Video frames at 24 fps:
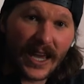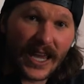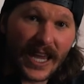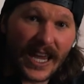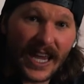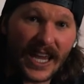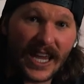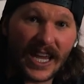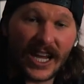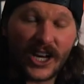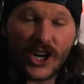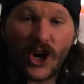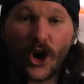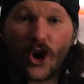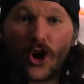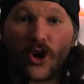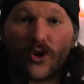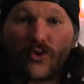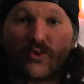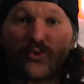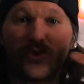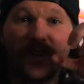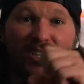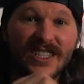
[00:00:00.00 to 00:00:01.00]
In
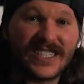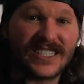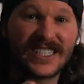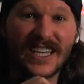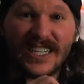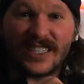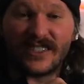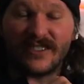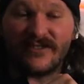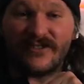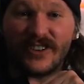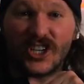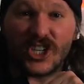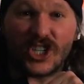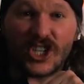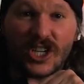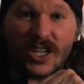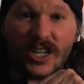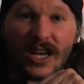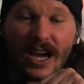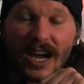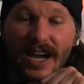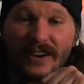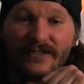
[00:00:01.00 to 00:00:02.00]
our real estate
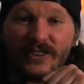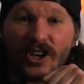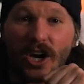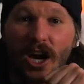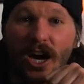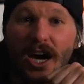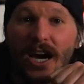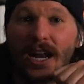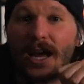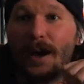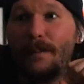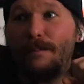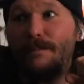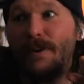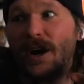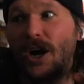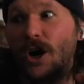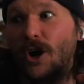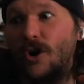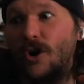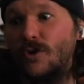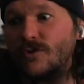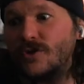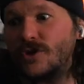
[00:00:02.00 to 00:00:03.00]
division, I've got
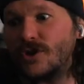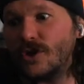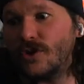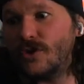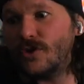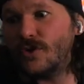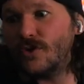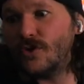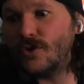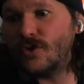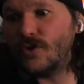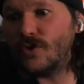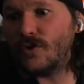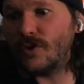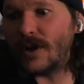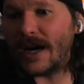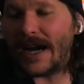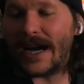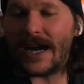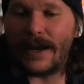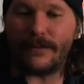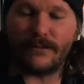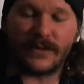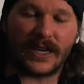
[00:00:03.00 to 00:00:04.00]
about, oh,
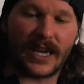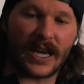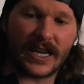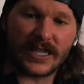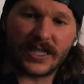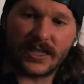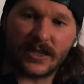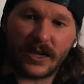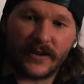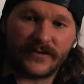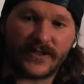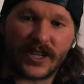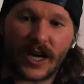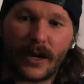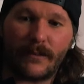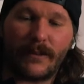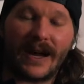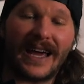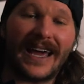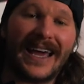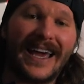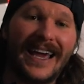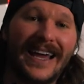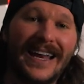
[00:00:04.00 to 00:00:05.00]
I'm guessing off top of
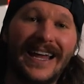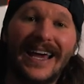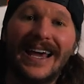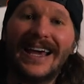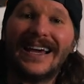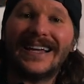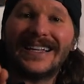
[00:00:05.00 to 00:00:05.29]
my head,